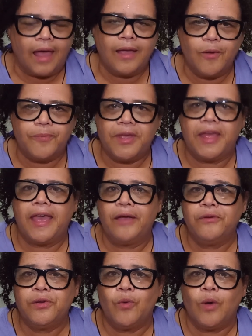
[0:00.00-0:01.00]
I hope that
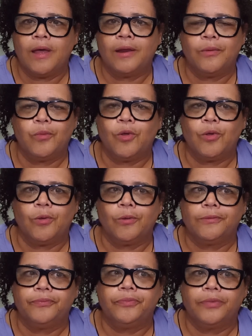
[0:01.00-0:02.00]
everyone
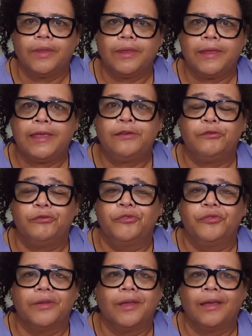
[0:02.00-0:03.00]
will
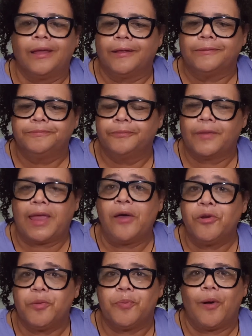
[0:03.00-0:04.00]
give. Uh,
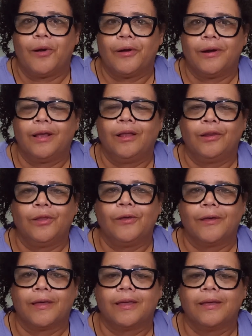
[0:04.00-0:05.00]
counterpart a
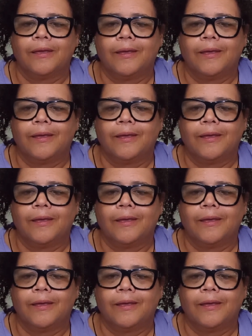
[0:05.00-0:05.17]
look.